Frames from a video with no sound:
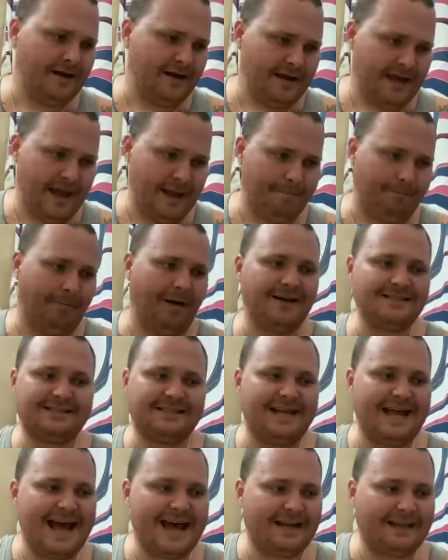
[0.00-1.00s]
It
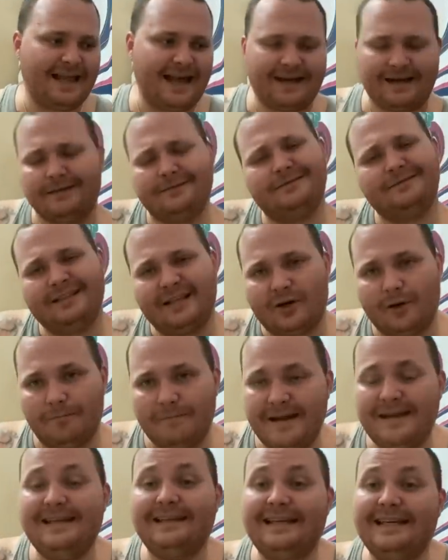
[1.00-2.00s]
busted, had like a little
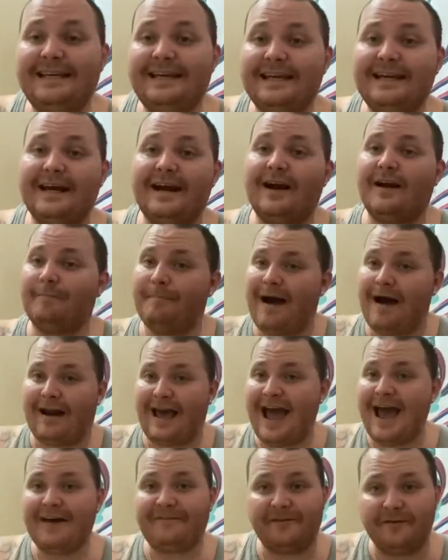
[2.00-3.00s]
mini leak in there, about
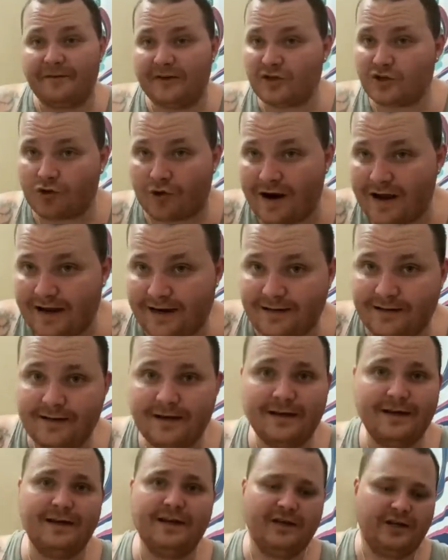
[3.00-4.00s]
half of it drained,
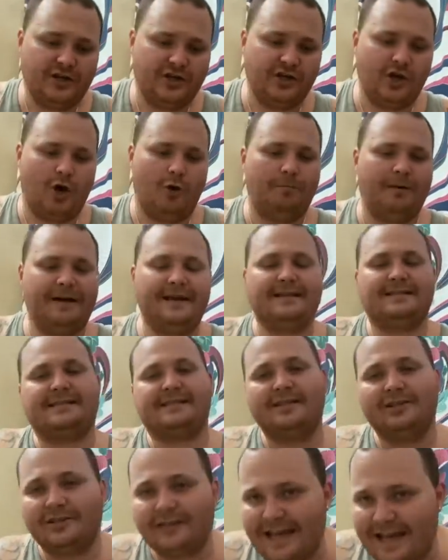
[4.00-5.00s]
you know, but he
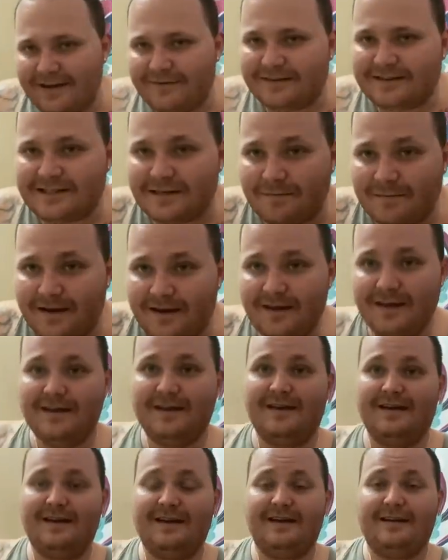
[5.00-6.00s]
still gave it to me.
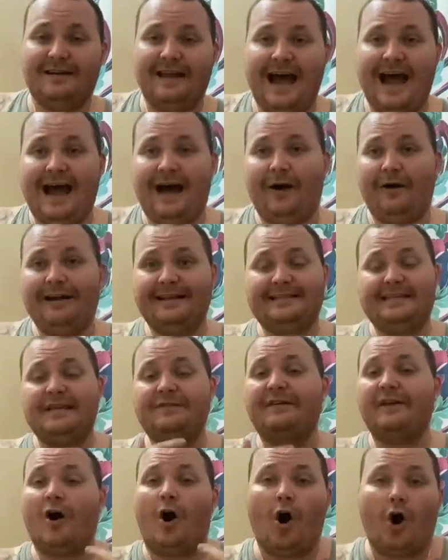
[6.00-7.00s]
Now, it's
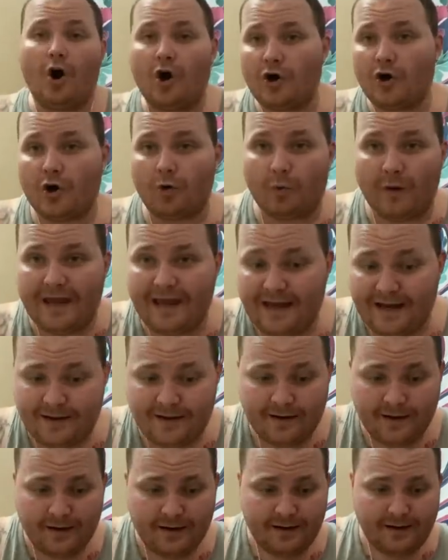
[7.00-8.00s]
even harder
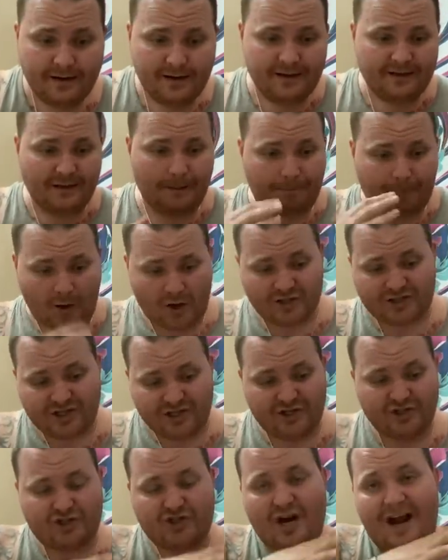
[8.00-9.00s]
when the
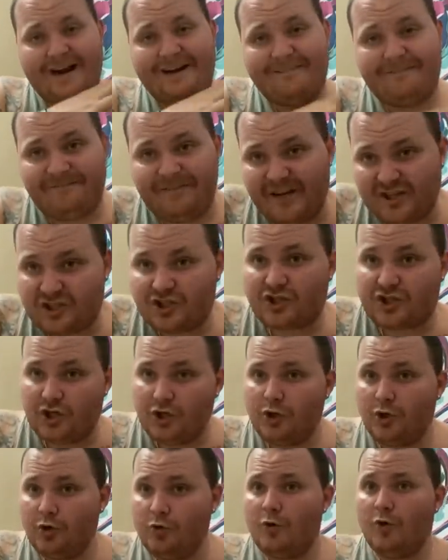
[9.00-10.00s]
person you're trying to fish
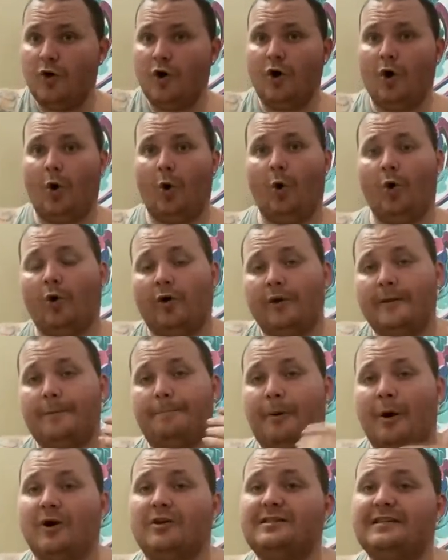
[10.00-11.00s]
to or the
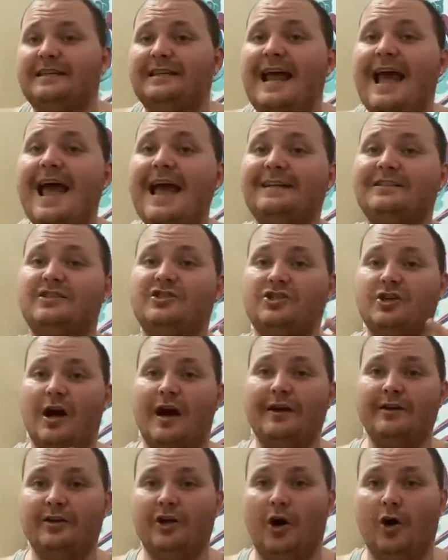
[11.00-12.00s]
person that's
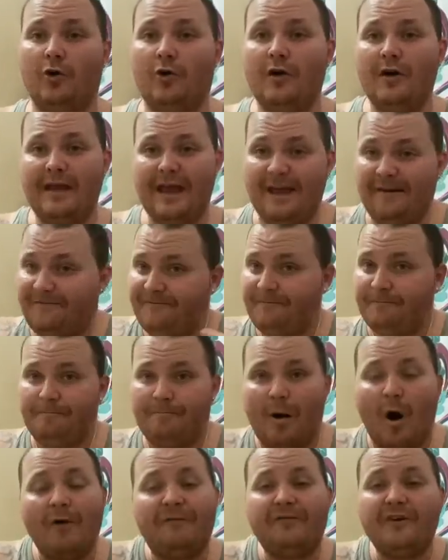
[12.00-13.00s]
trying, you know, if
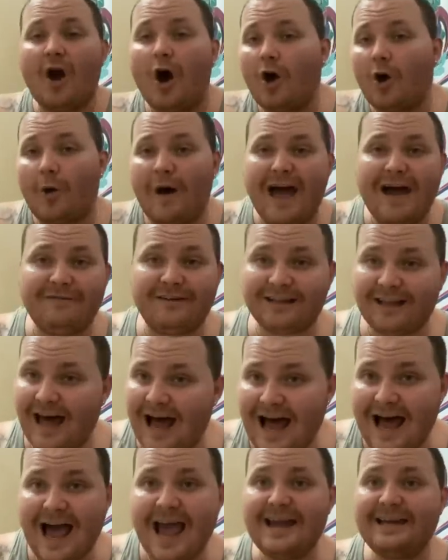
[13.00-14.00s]
both of y'all don't have a
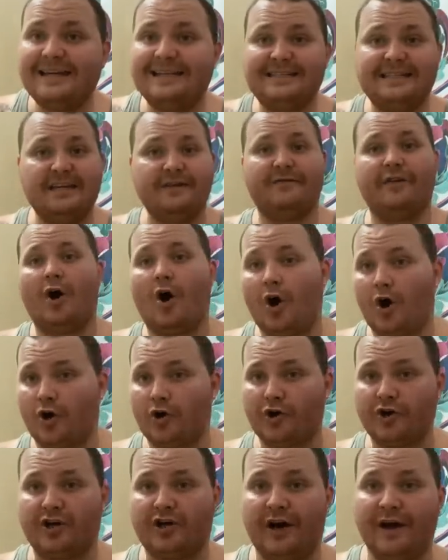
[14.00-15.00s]
line, it's even
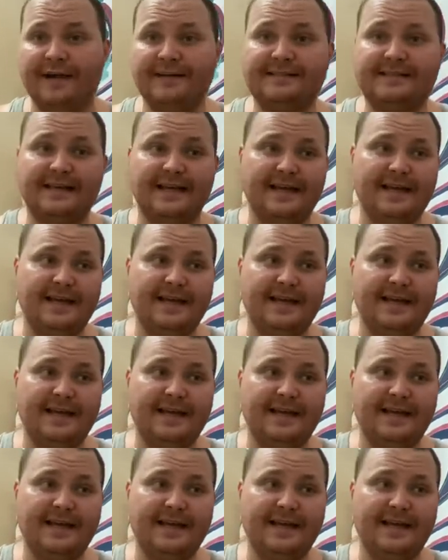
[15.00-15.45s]
harder because